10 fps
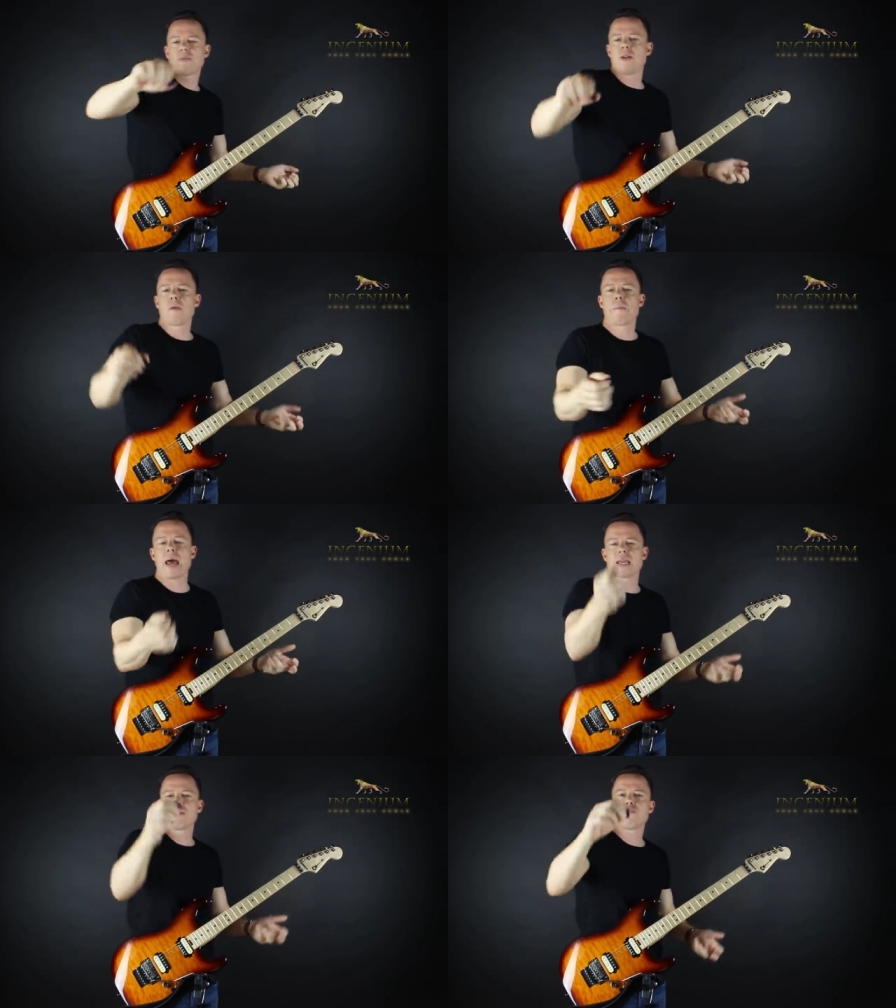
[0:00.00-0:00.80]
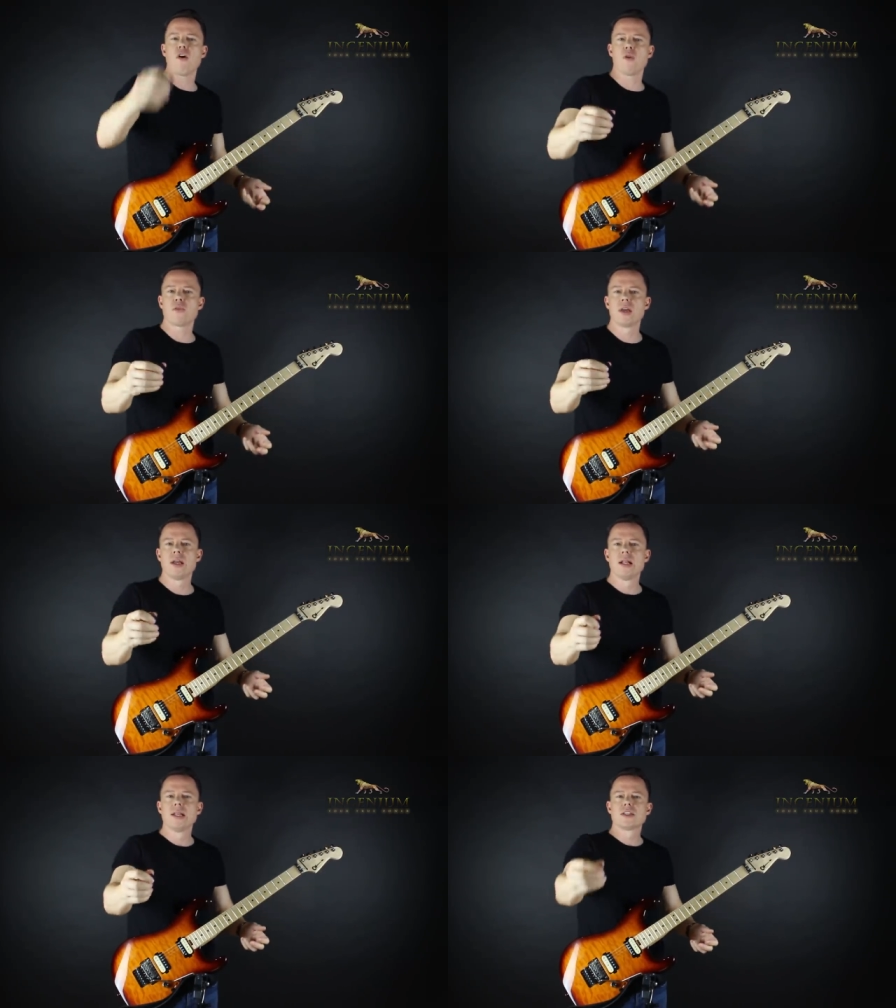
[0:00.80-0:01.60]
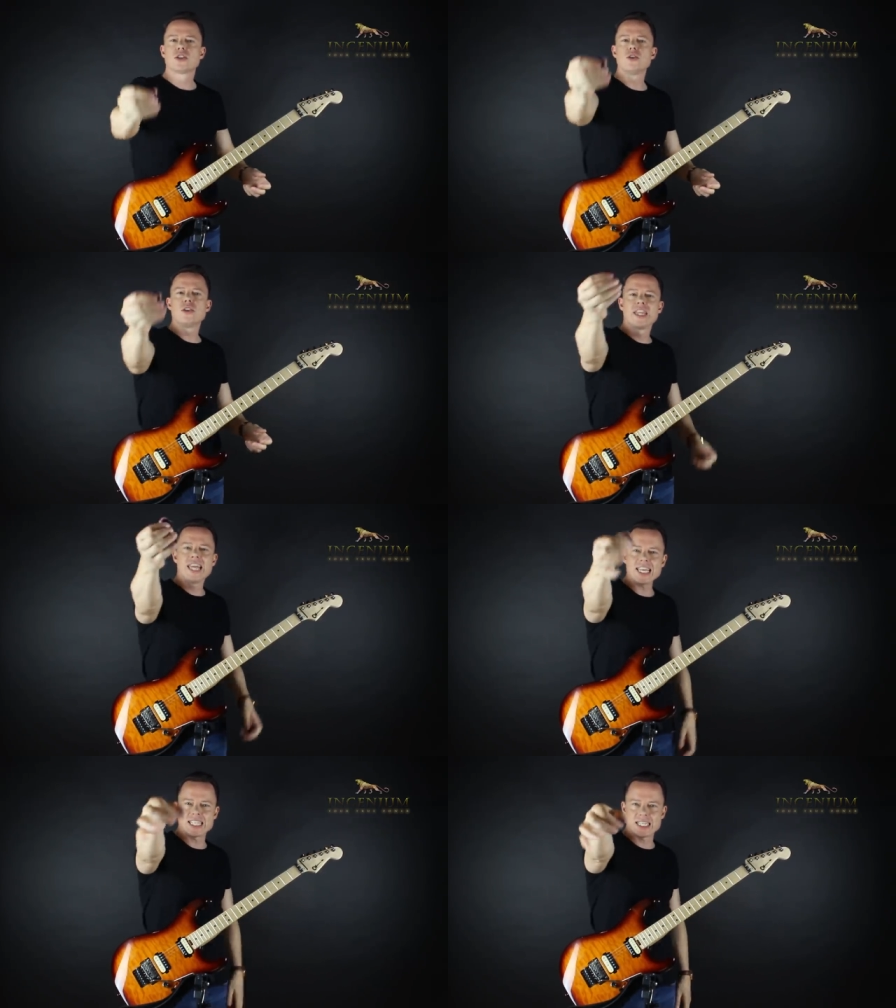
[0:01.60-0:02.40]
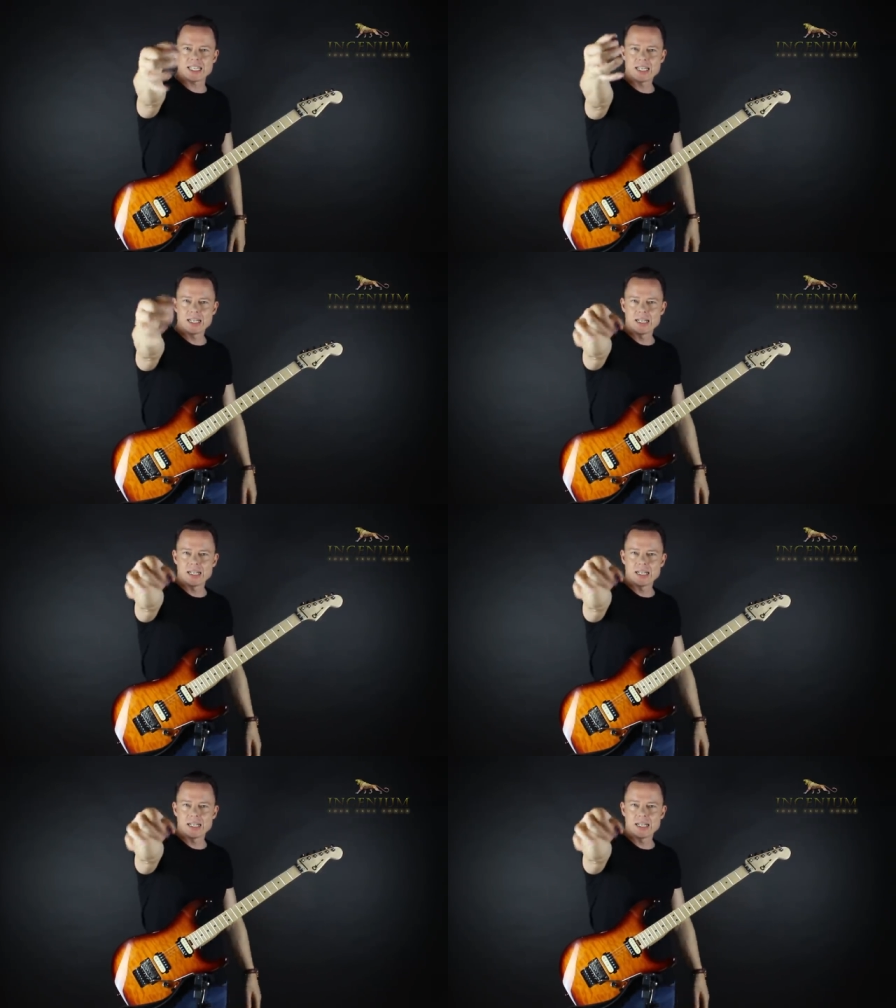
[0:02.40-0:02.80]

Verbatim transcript: you know, back and forth, to this.